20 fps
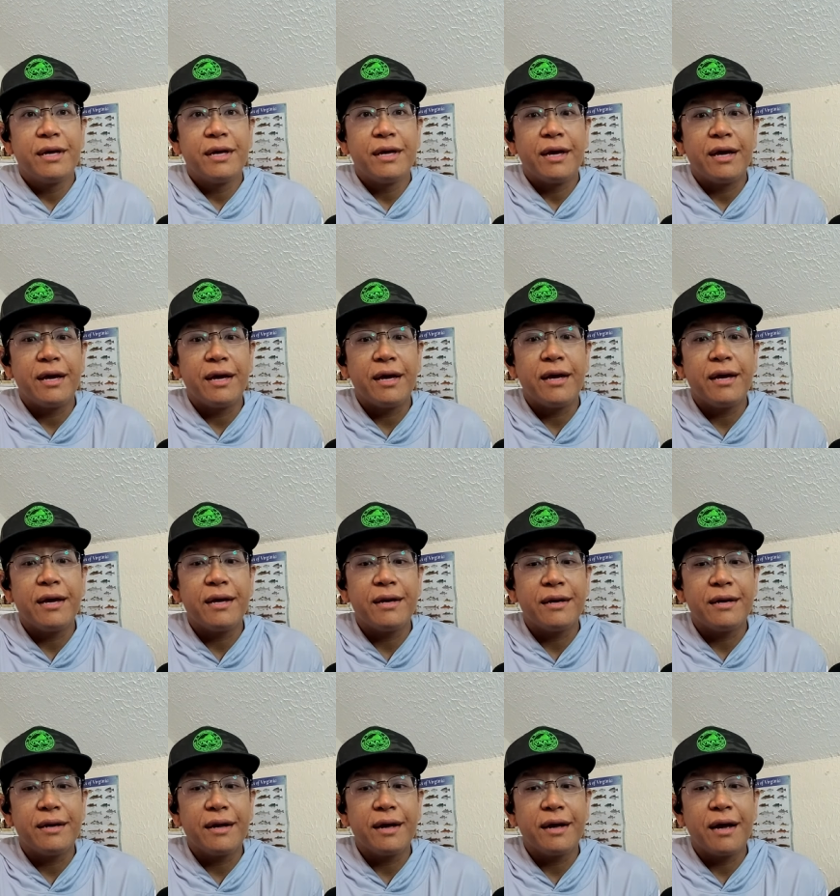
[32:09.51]

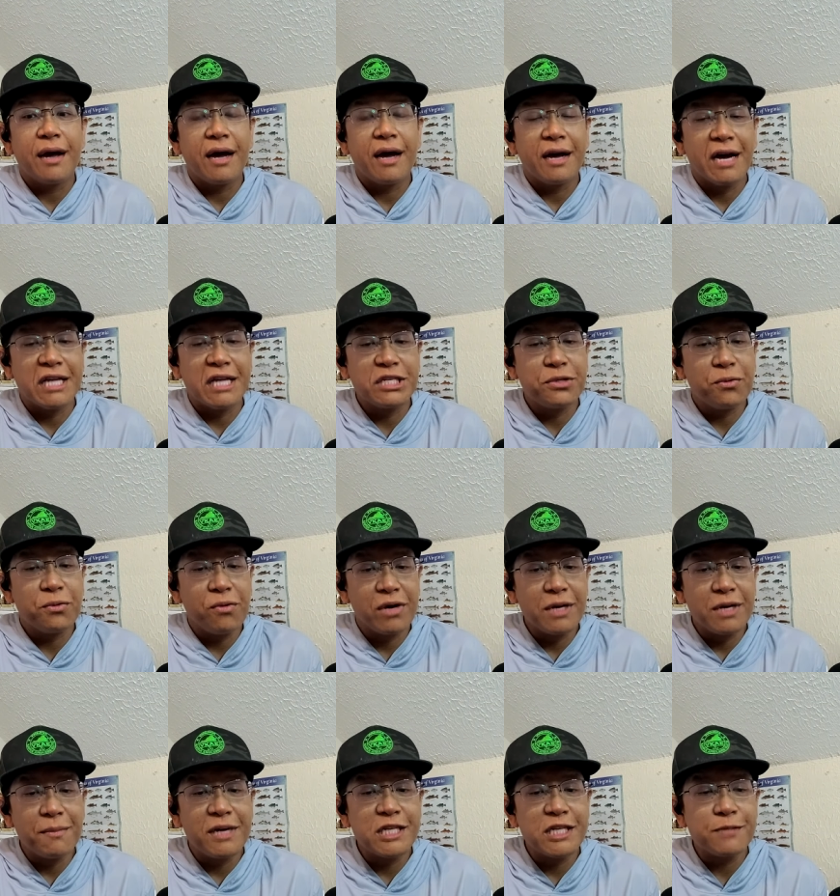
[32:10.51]
and I got to one
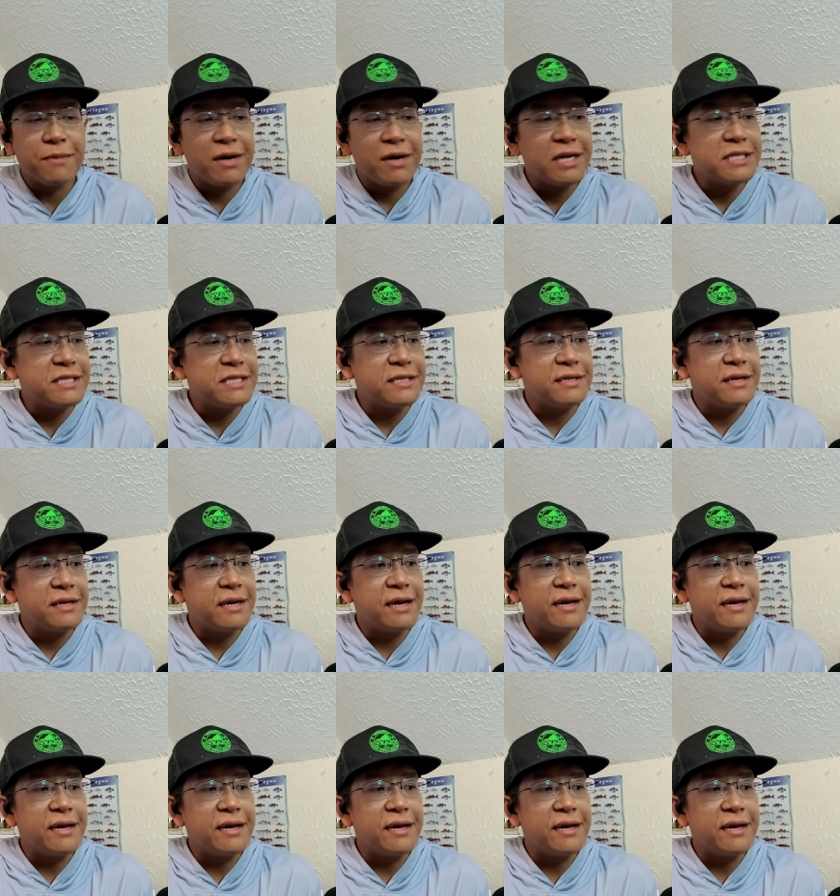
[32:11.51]
of my spots and